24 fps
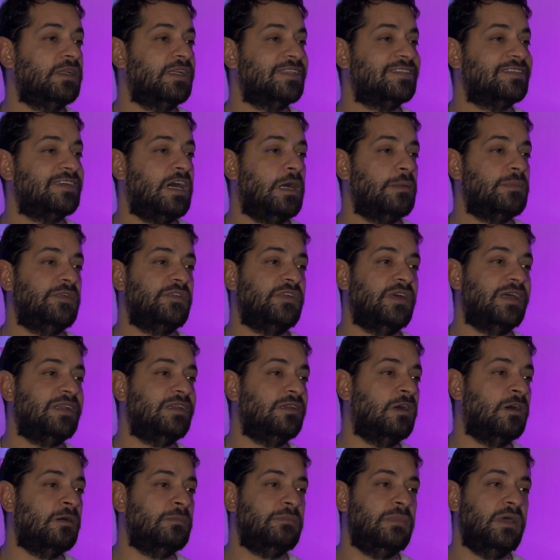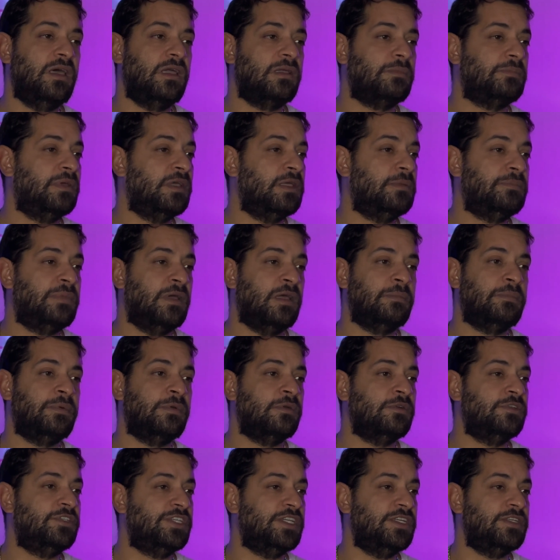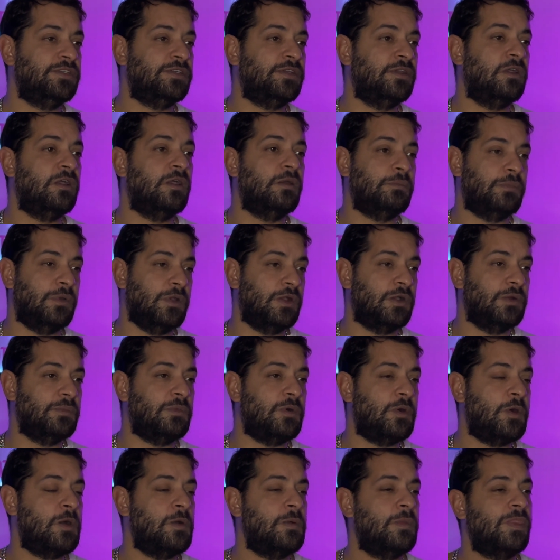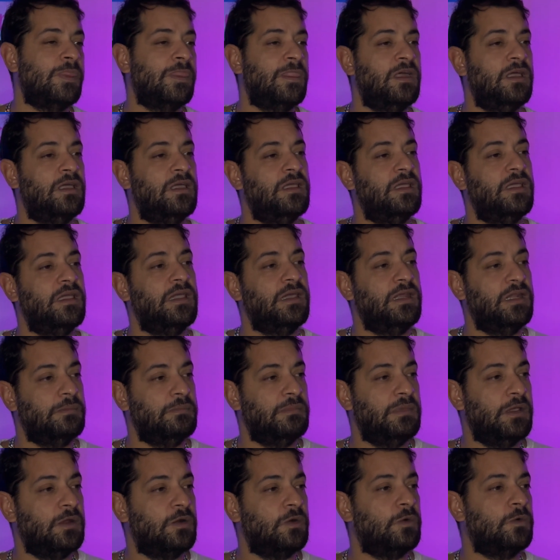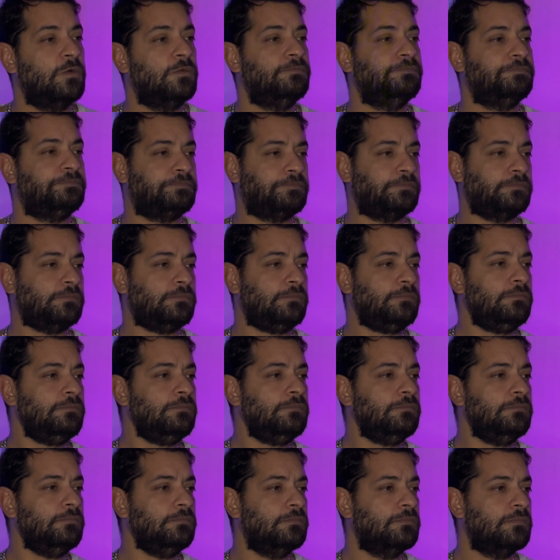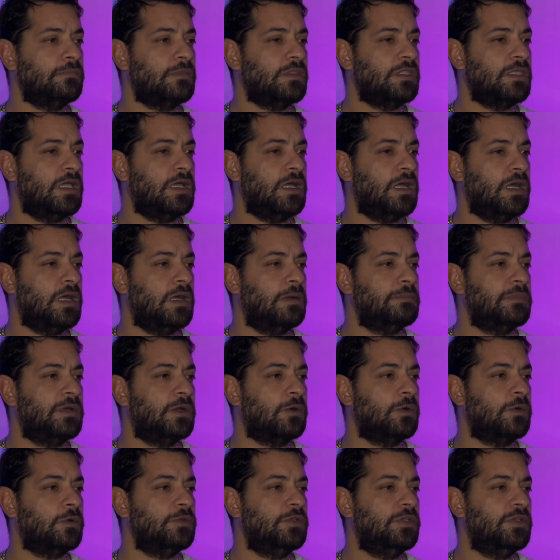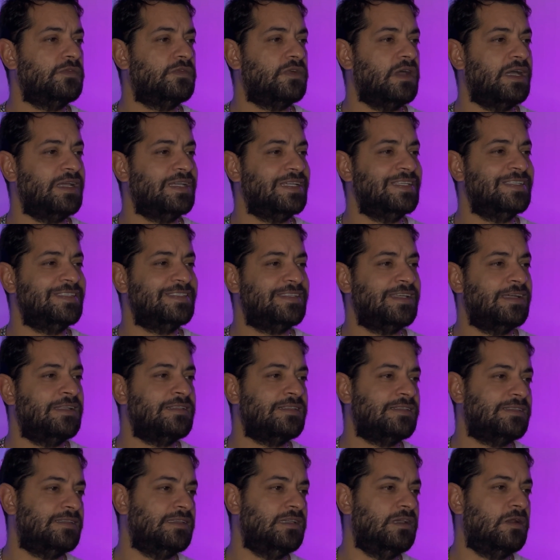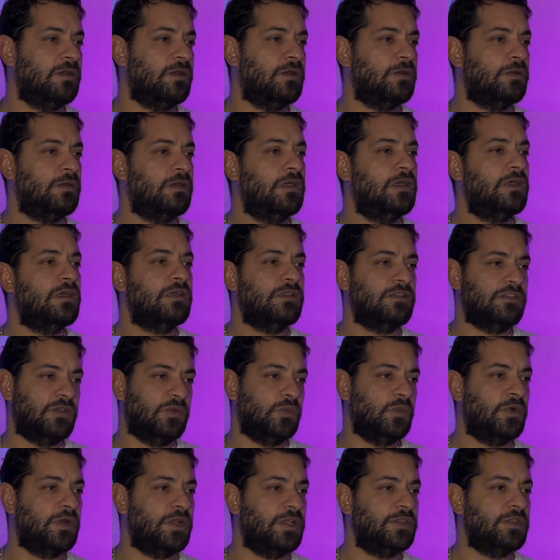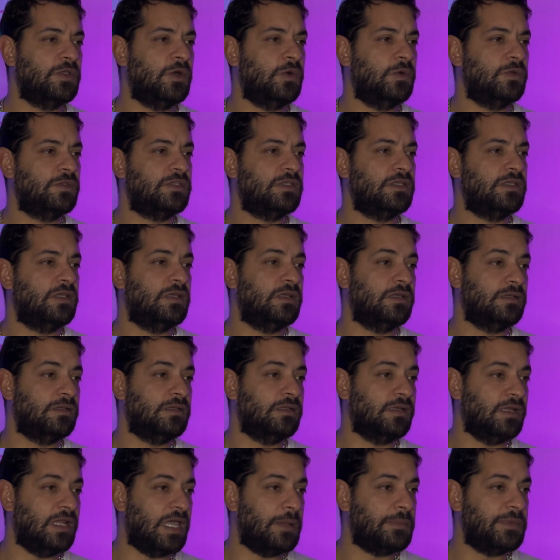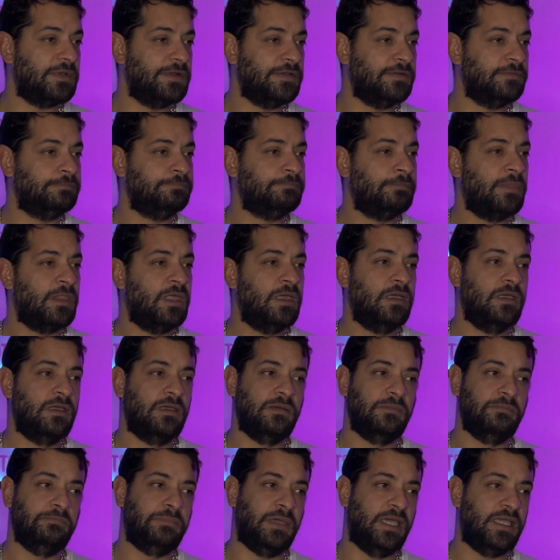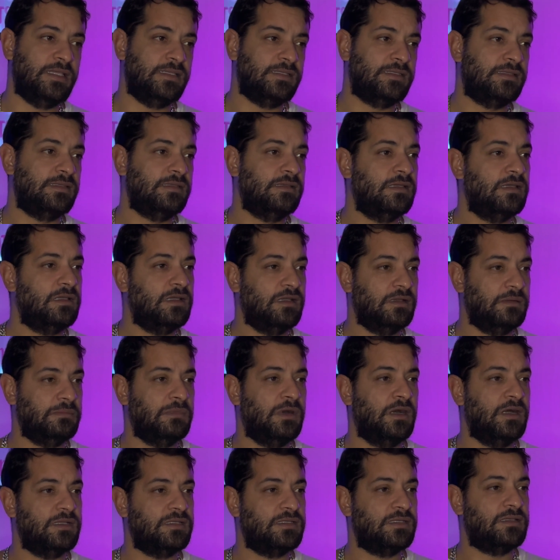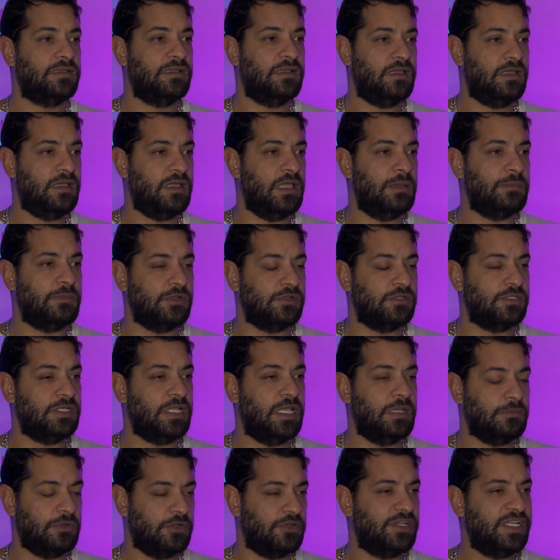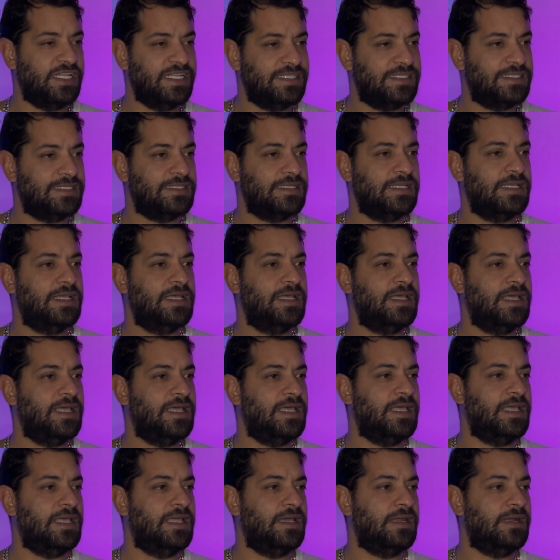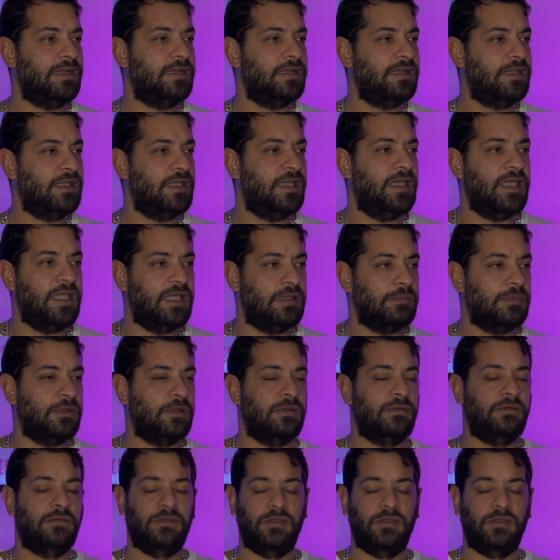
the top, you've got nutmeg, pink pepper, ginger, and bergamot. In the middle, you've got incense, cedar, and some woody notes and labdanum. Base, musk, ambergris, and amber.